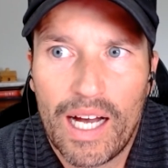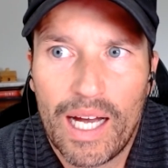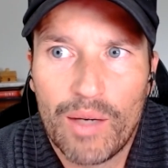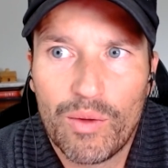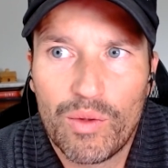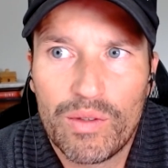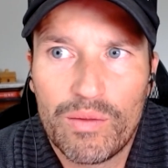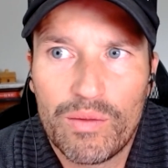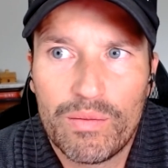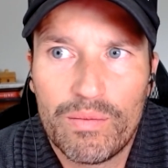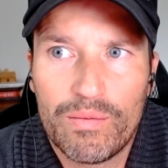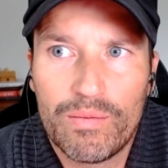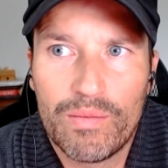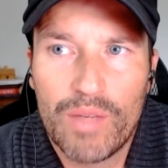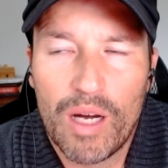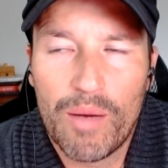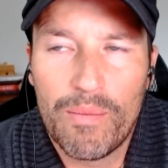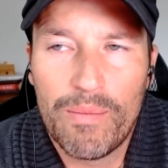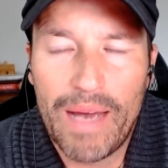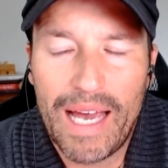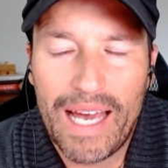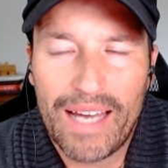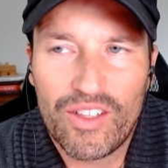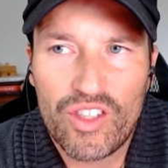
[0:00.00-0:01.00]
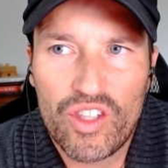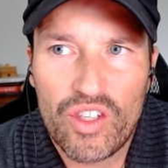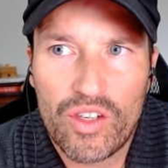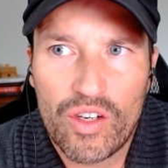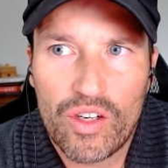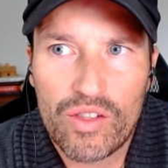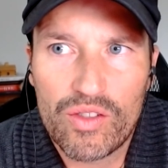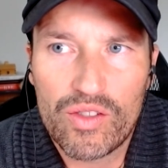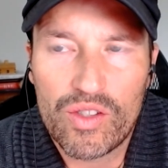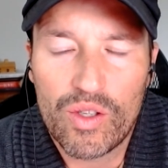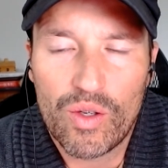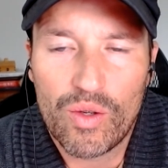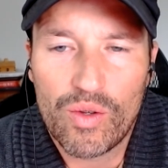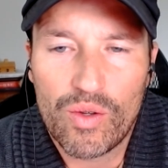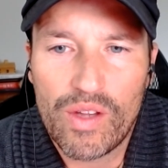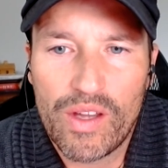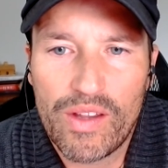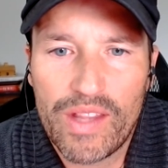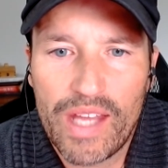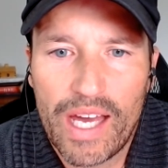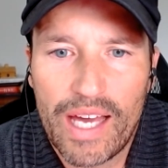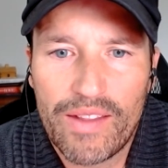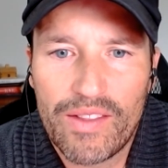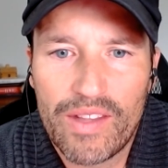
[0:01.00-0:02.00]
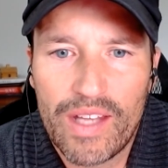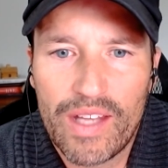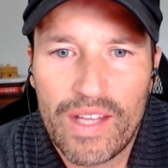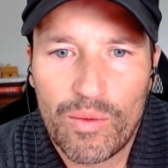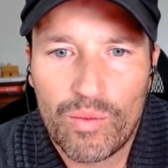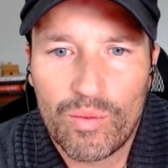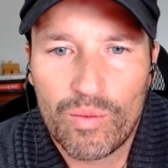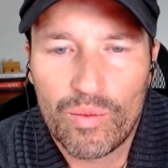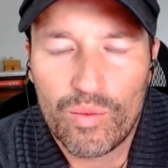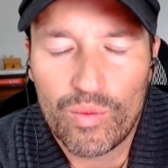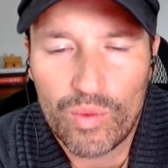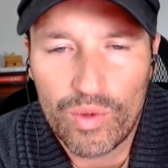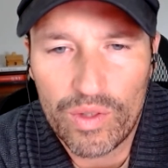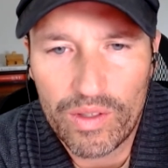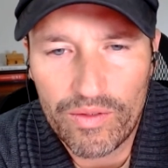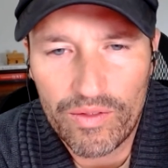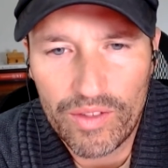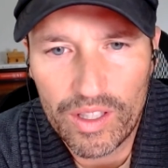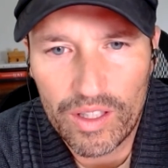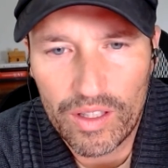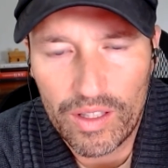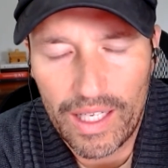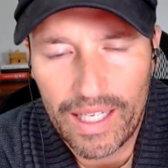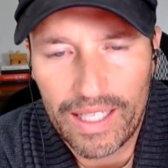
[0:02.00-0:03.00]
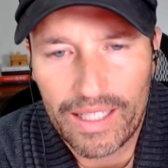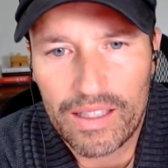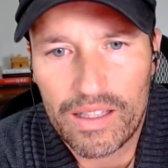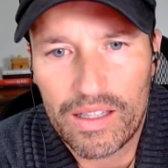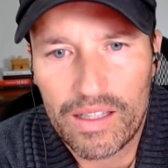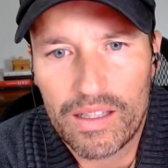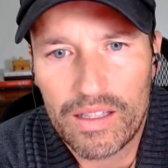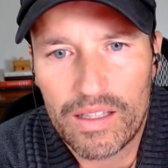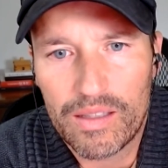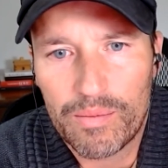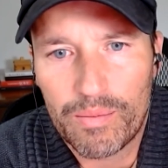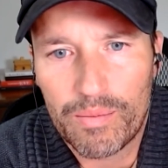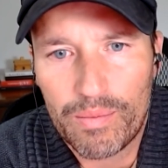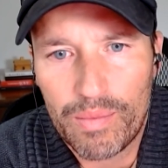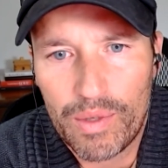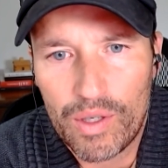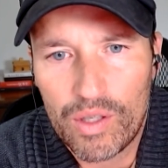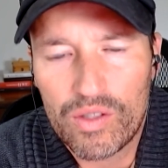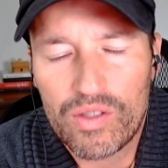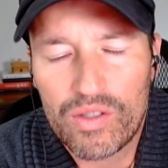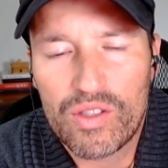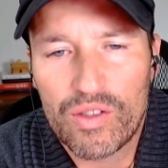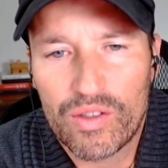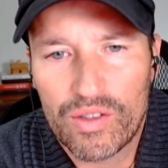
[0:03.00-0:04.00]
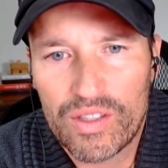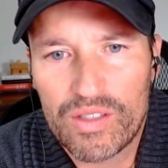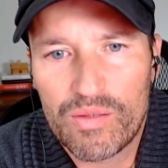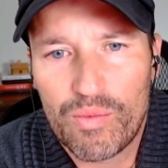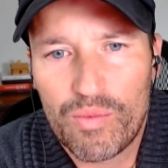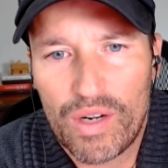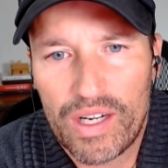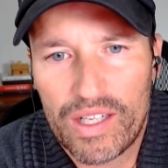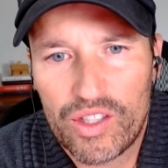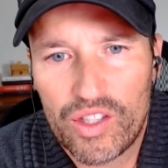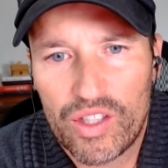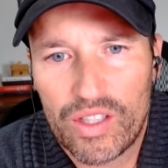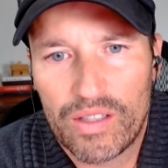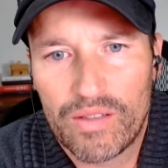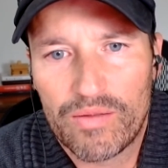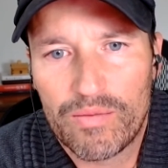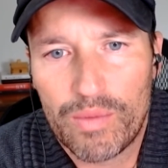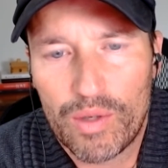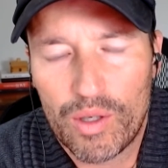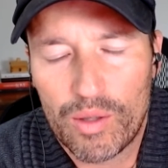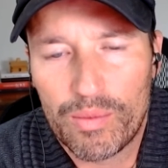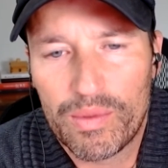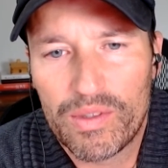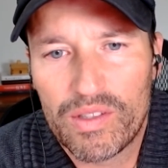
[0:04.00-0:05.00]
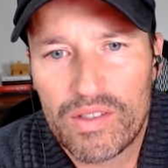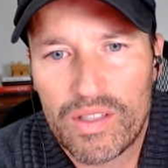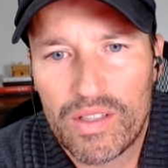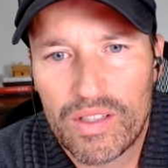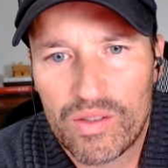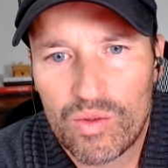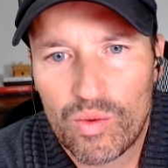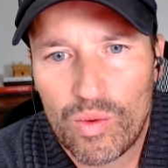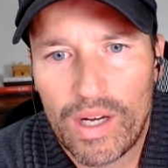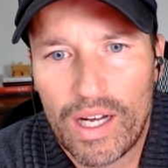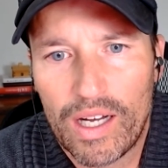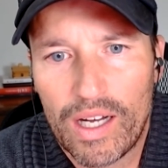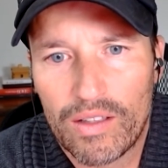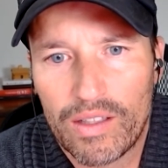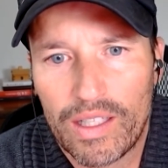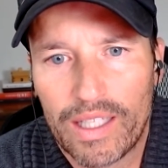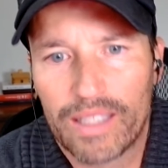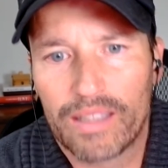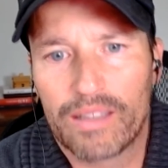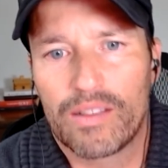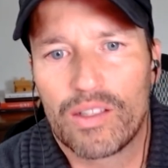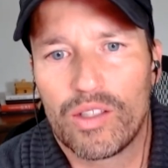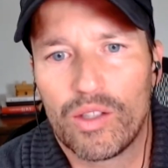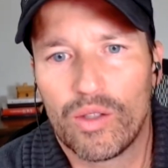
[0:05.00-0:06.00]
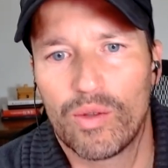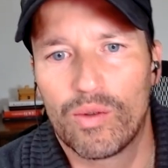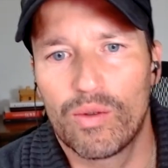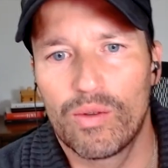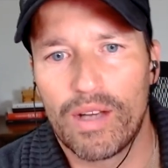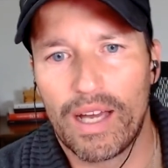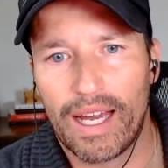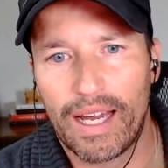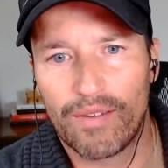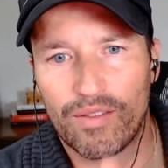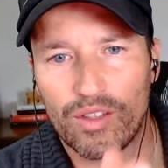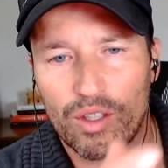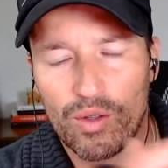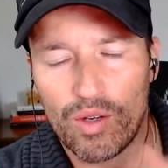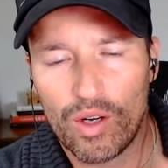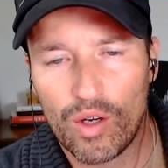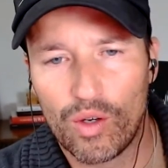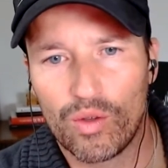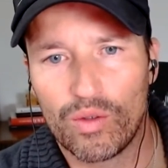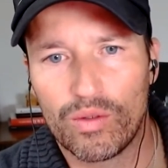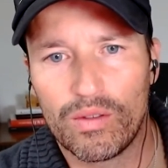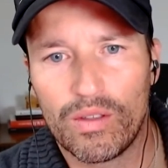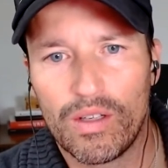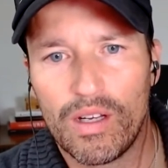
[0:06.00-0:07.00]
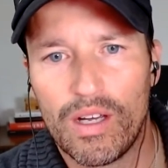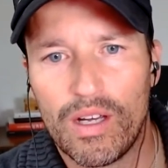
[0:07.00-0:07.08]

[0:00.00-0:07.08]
I would imagine also that that then would feel like the personal expression of purpose as well. Like you have your own,